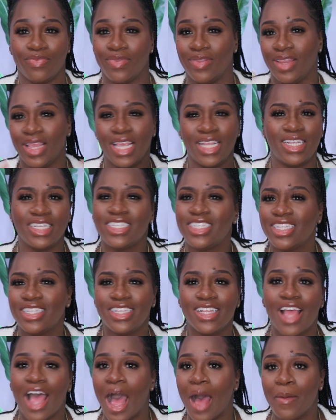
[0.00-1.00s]

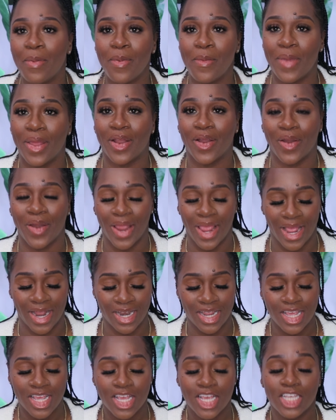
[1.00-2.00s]
her
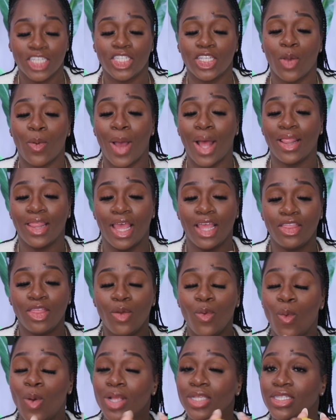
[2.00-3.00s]
head. So I like
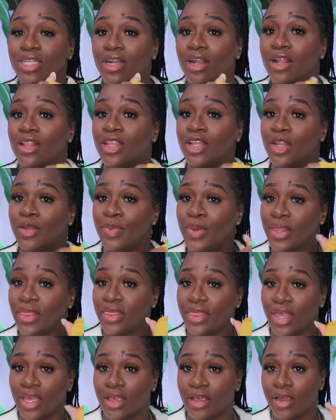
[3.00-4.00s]
the ones that are a little bit
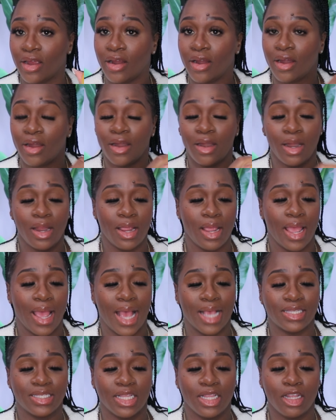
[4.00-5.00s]
thicker, it
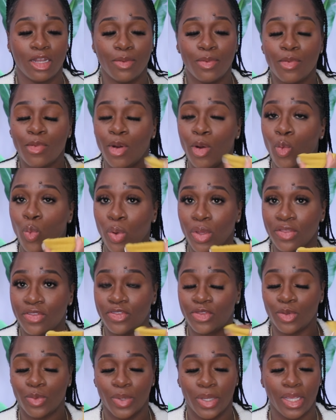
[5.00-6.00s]
has a little bit more
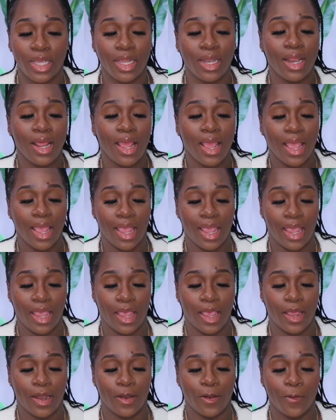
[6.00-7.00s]
width to it,
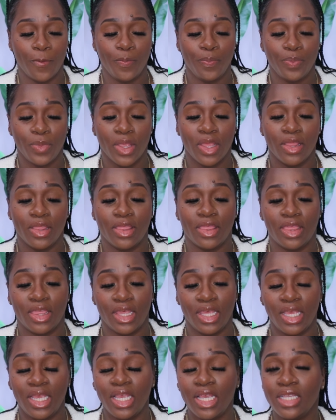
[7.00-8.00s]
and
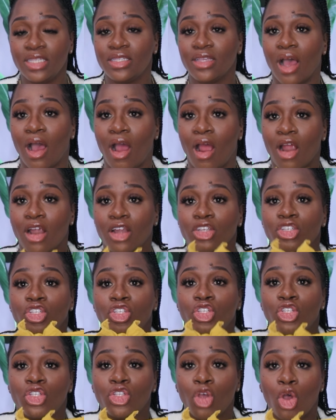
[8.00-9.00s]
these are
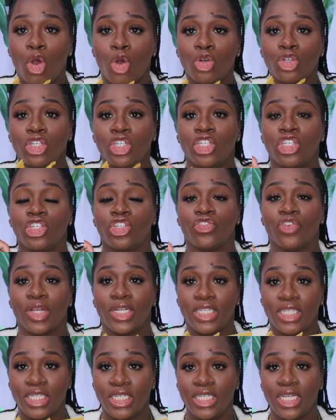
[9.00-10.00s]
so
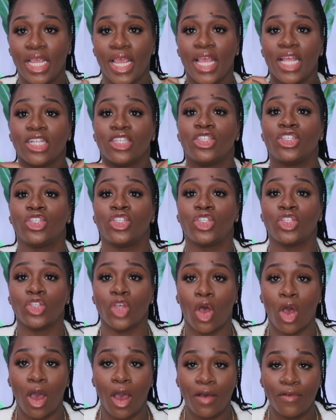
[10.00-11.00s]
stretchy and
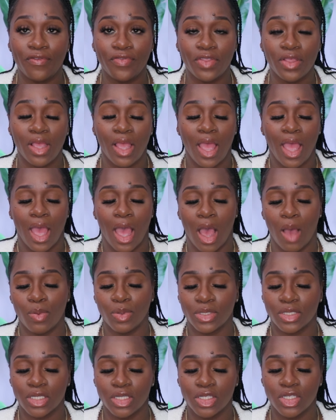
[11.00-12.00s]
soft. I
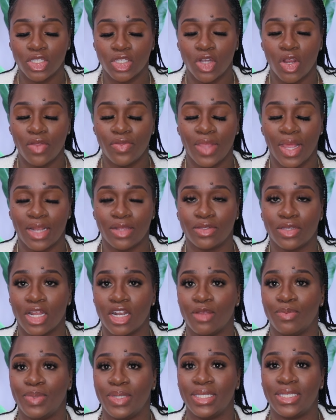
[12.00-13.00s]
was concerned that it's going
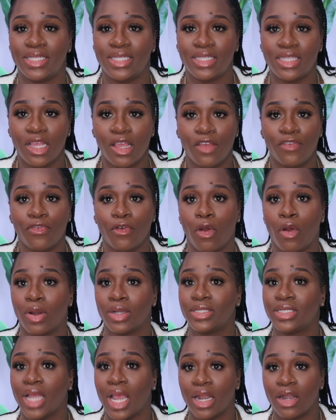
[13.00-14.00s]
to be stiff
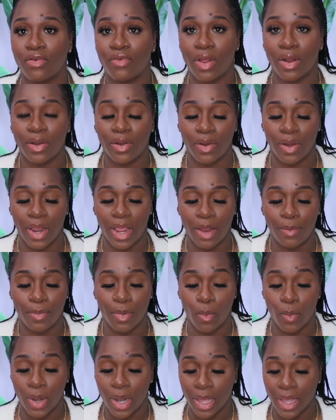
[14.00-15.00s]
or tight around her head,
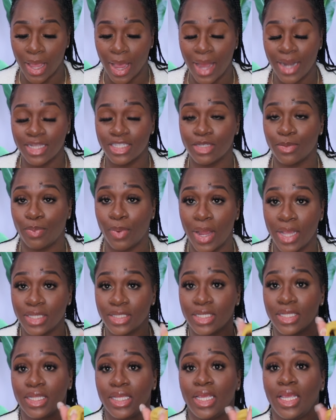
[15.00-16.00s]
but when I got it,
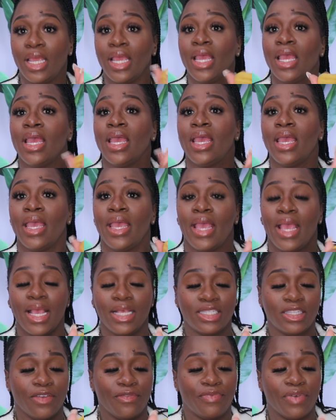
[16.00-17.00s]
surprisingly,
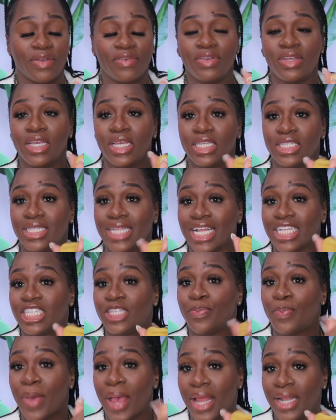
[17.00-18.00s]
It's that
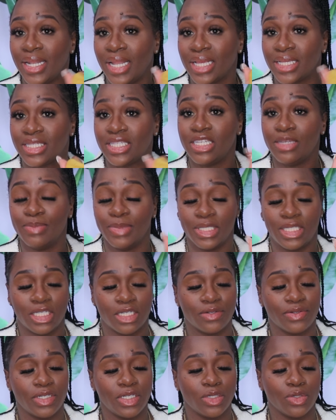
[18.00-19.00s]
spandexy
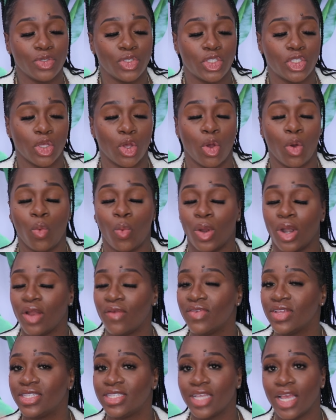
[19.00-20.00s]
material, so
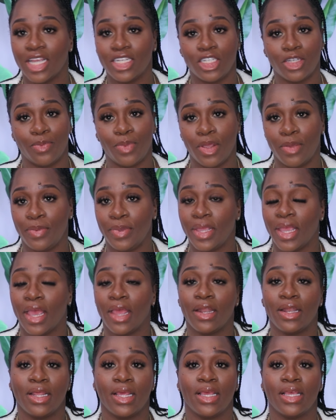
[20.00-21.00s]
whatever size your baby
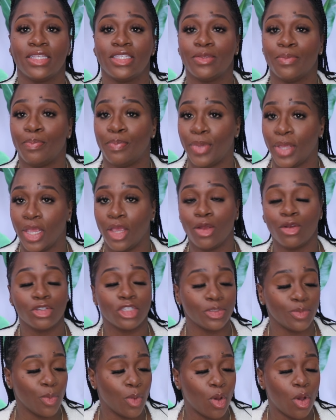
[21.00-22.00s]
head is, big or
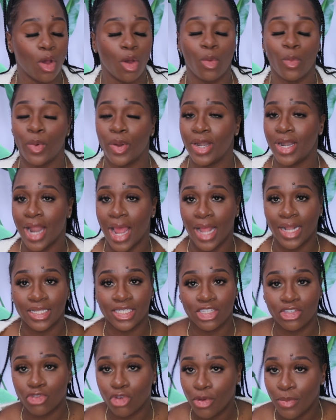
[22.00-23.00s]
small, we're not
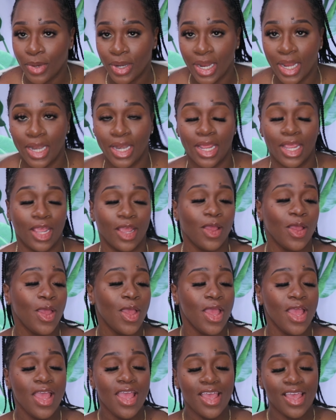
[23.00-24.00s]
discriminating.
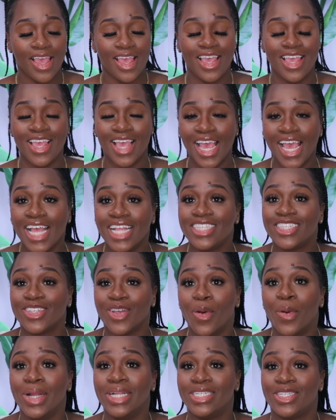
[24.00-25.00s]
It's
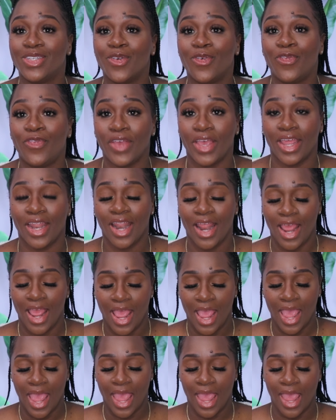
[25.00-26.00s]
going to fit.
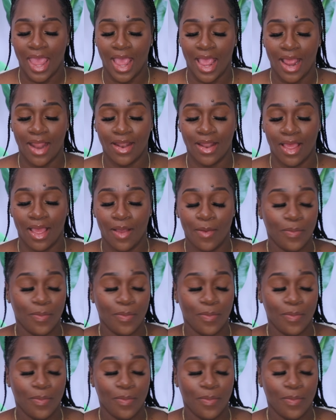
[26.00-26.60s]
And